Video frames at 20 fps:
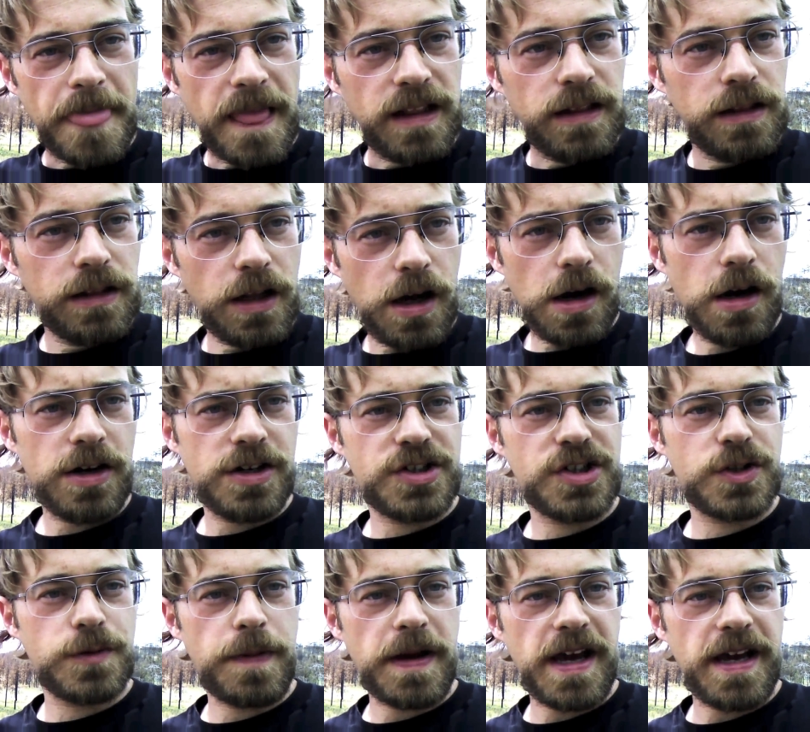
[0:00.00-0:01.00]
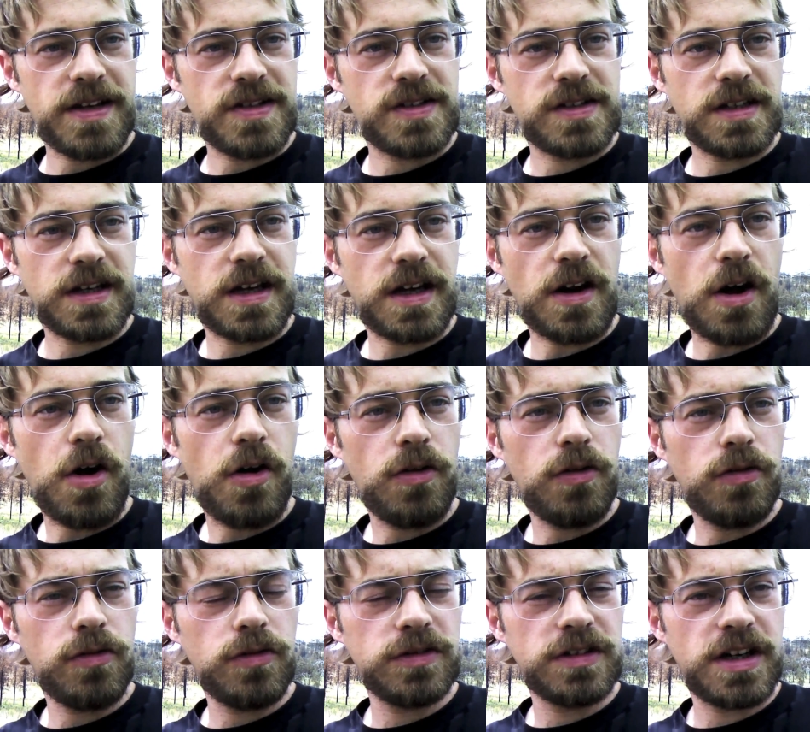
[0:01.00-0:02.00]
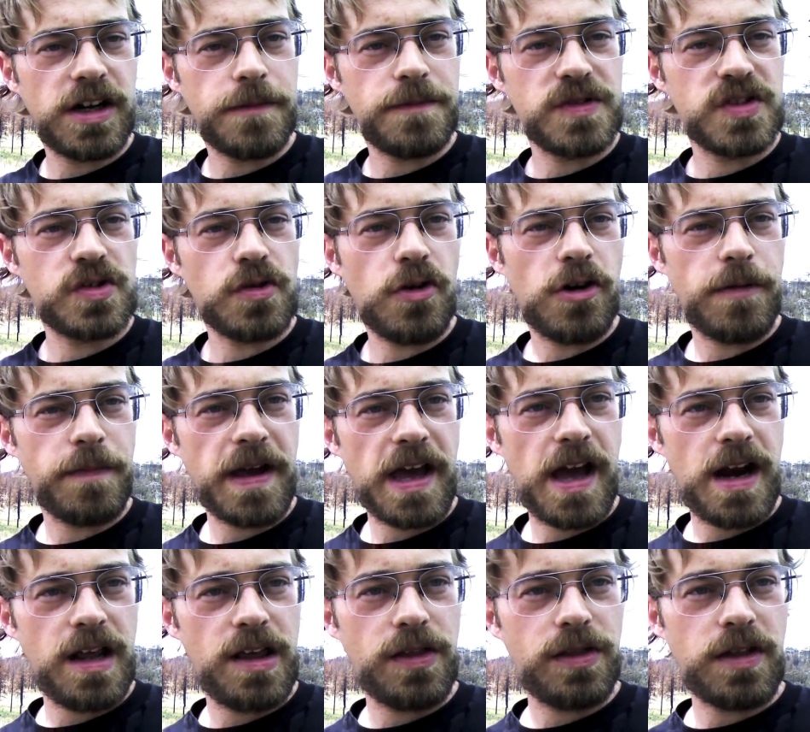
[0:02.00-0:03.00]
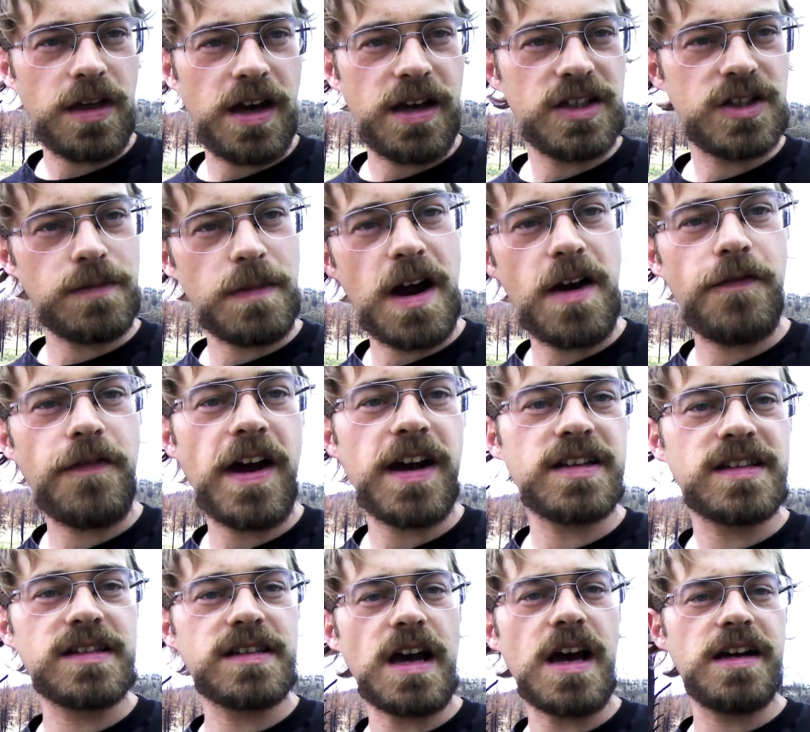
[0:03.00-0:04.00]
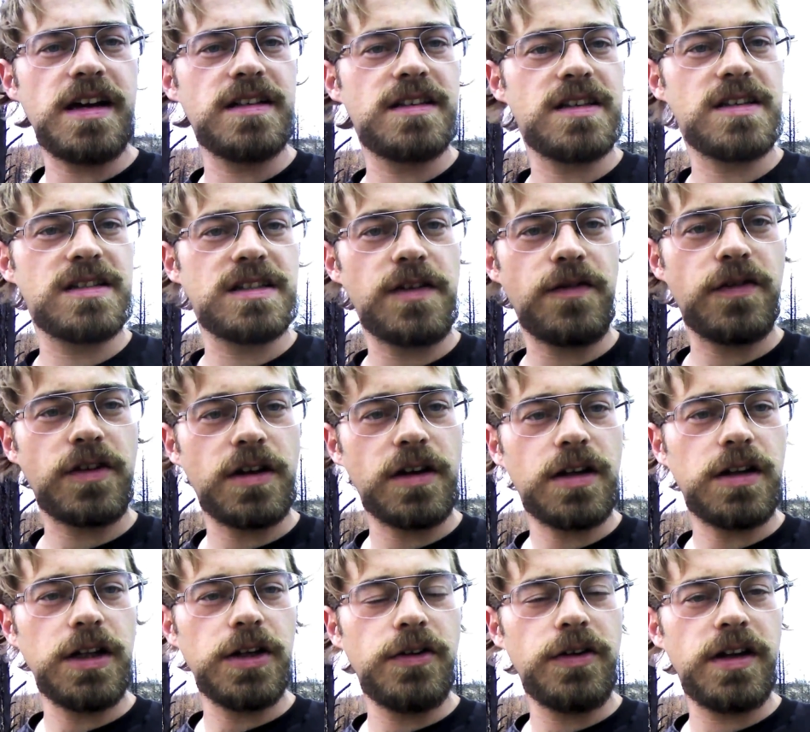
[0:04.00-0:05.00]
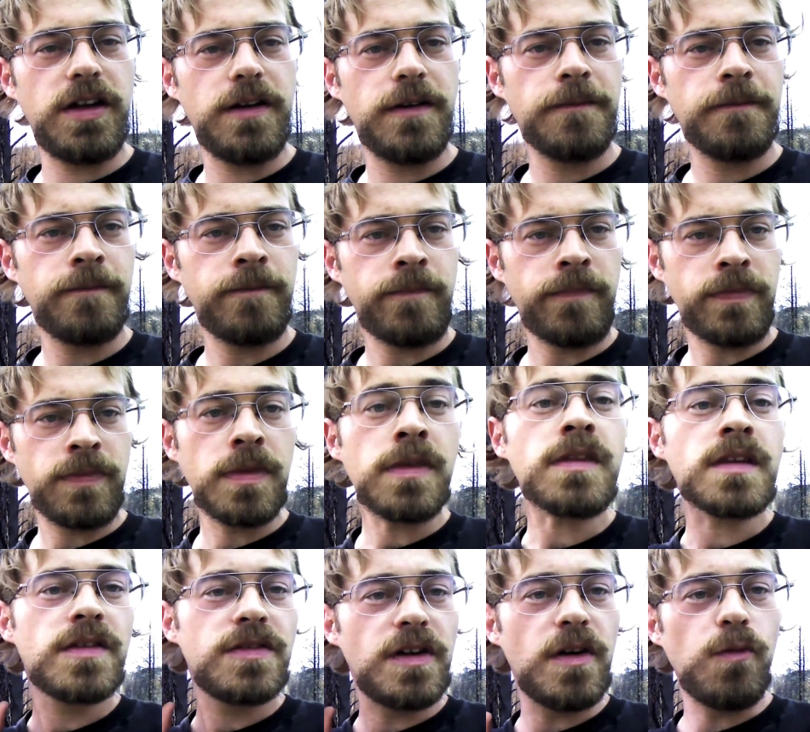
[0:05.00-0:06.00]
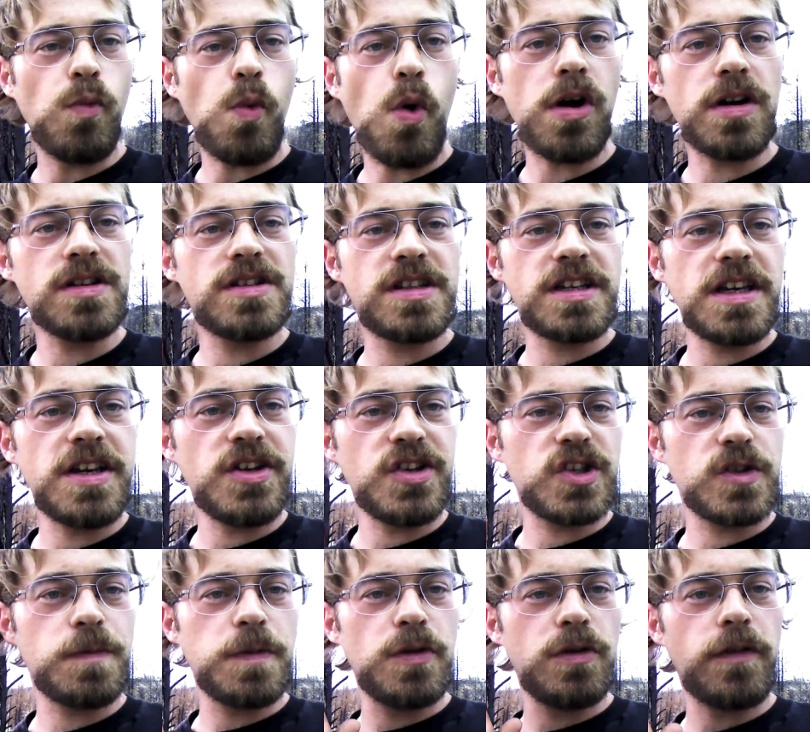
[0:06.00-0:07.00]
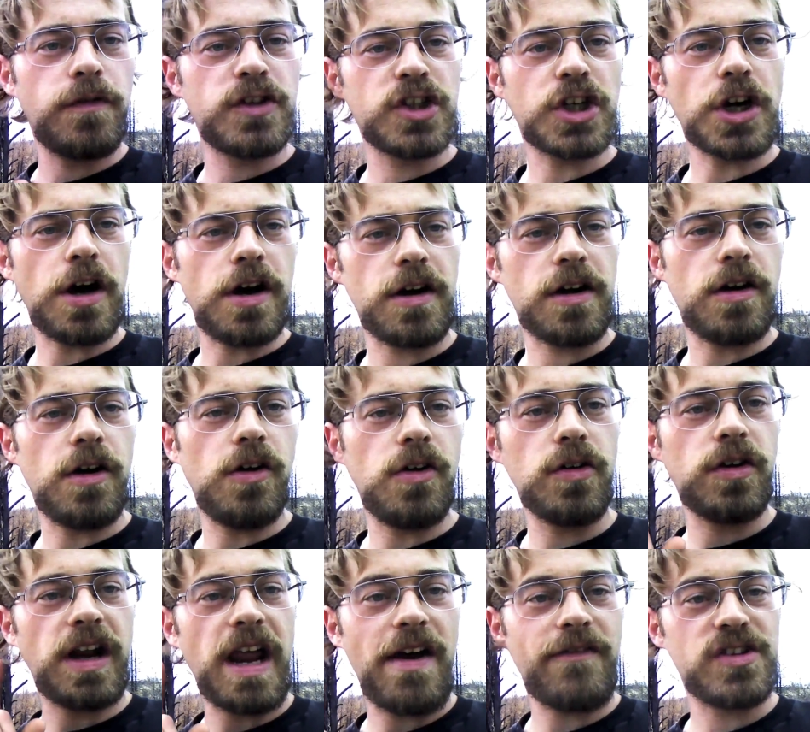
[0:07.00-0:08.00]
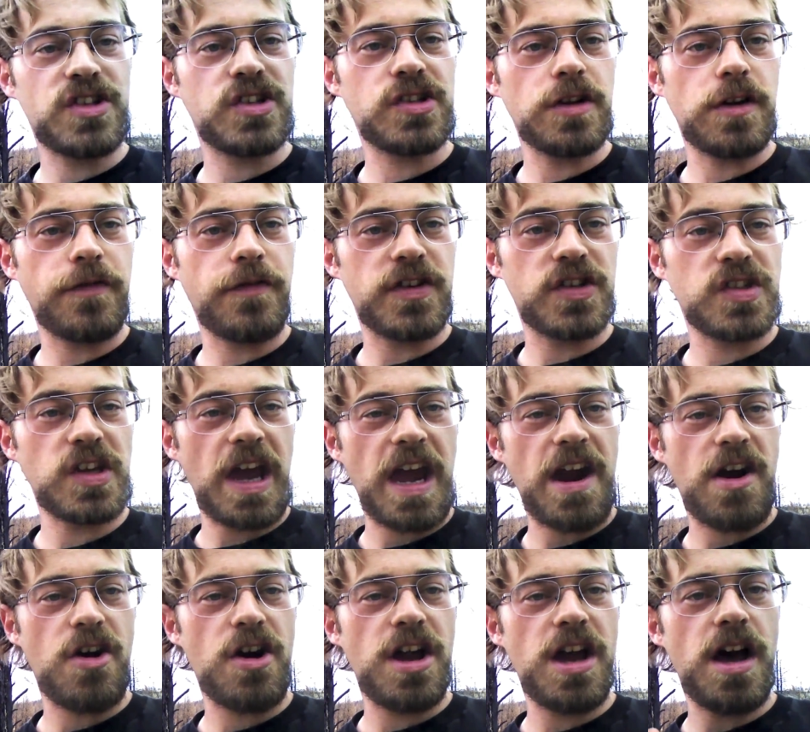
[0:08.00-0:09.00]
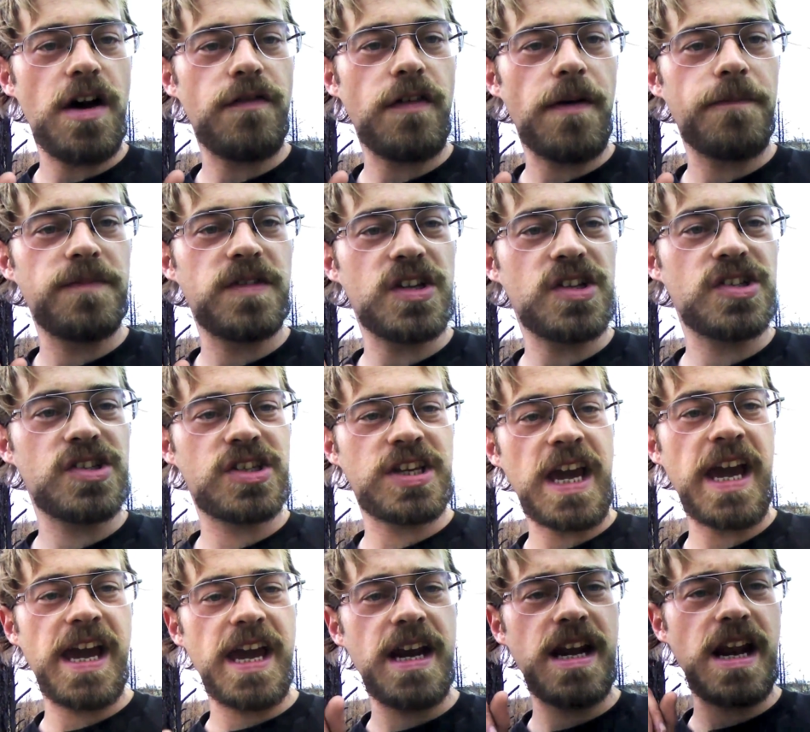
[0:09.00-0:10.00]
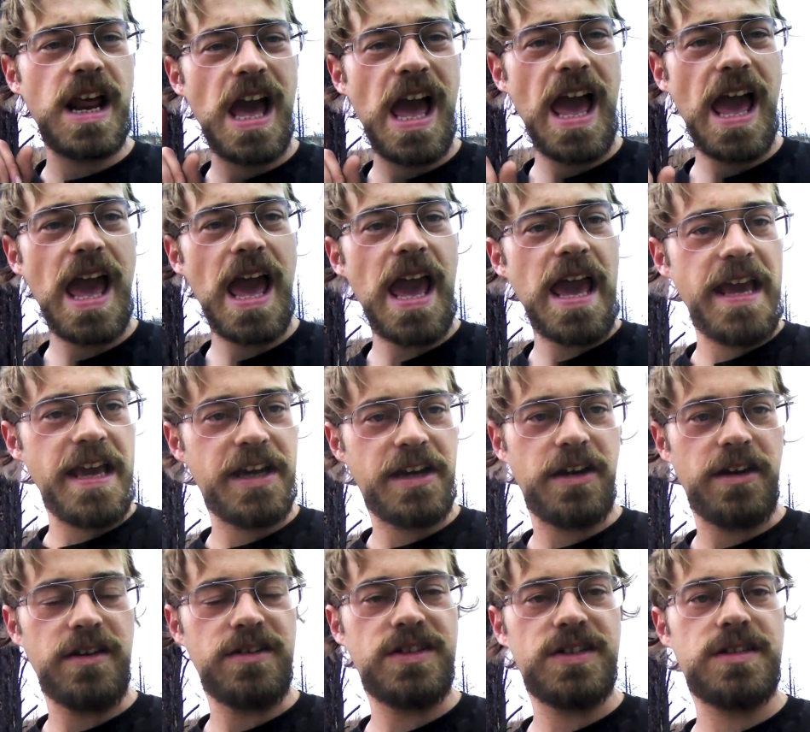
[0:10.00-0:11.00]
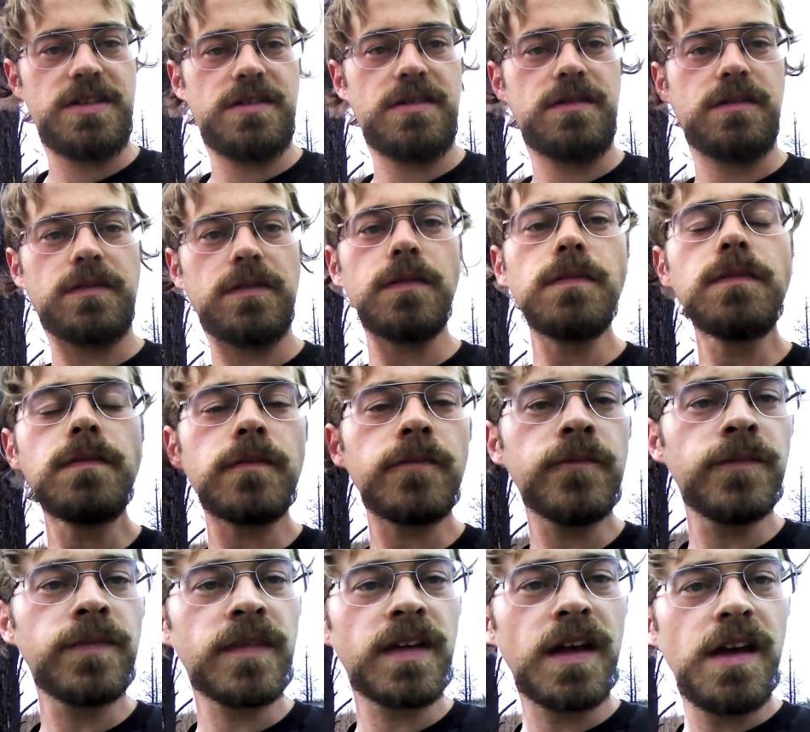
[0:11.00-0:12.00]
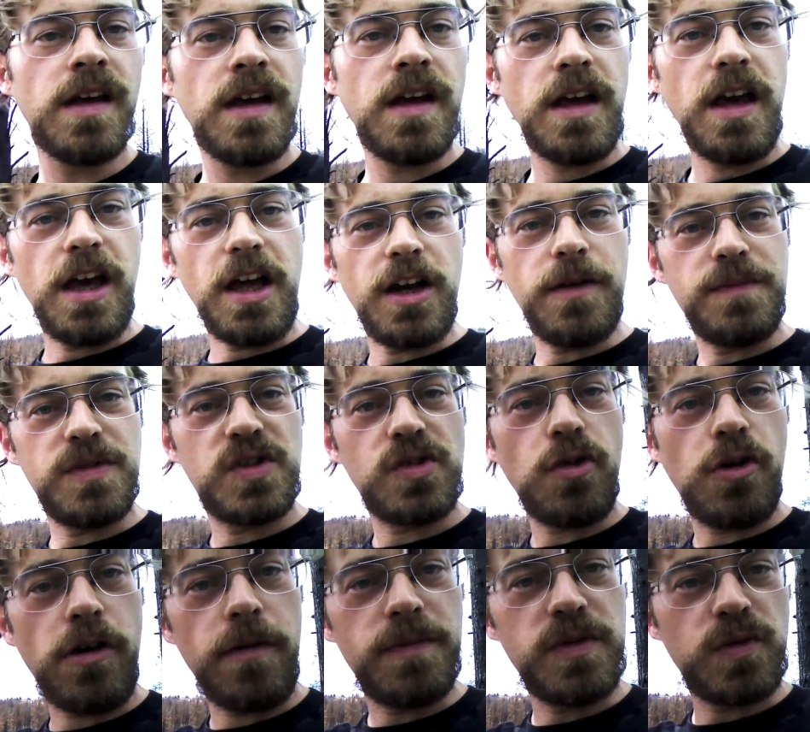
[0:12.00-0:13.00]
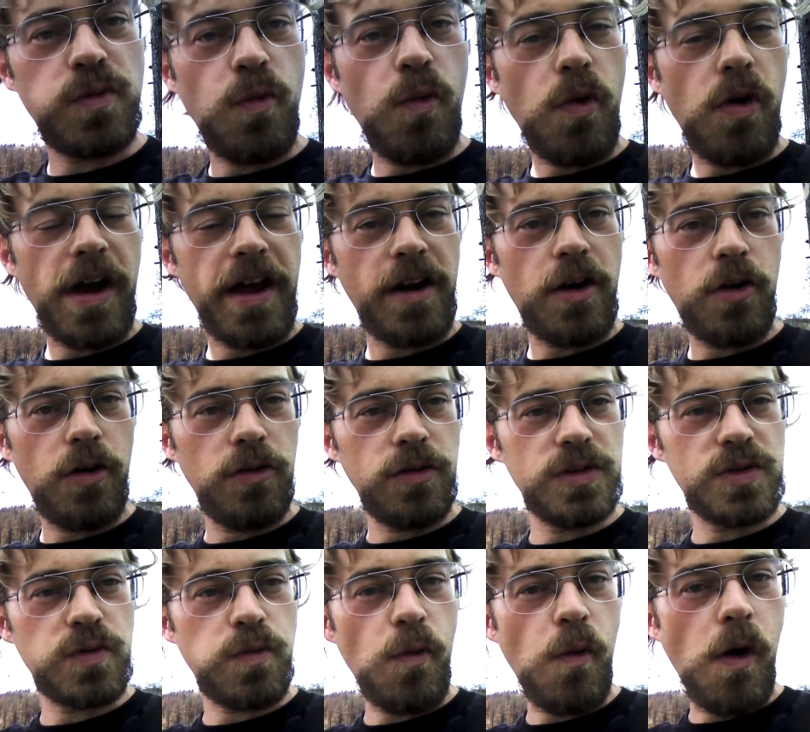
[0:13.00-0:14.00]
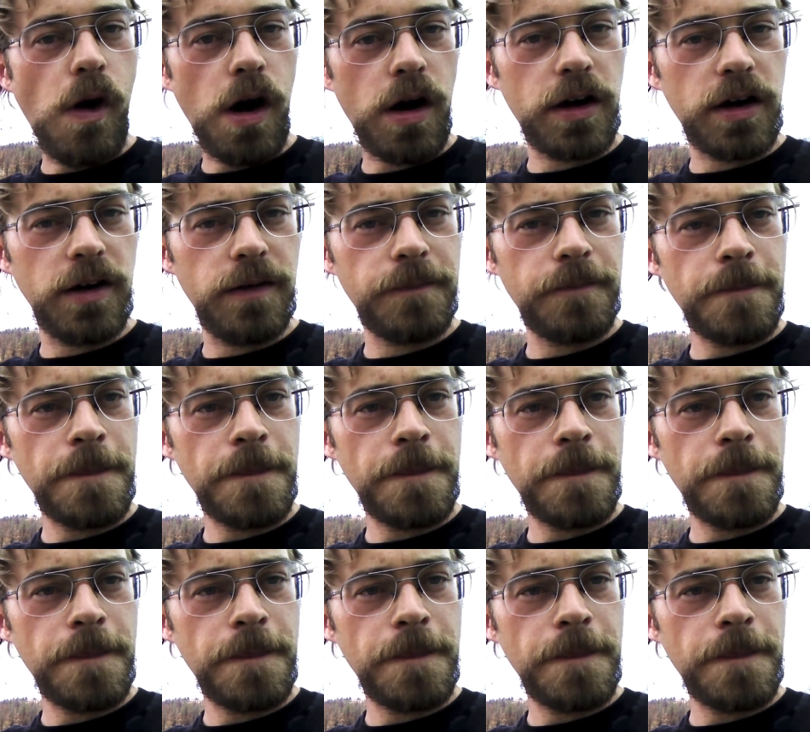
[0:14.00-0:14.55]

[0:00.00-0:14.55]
large space that can hold and absorb anything. As a matter of fact, scientists have concluded that 1 teaspoon of charcoal can have a surface area of up to 10 acres. It absorbs and holds water,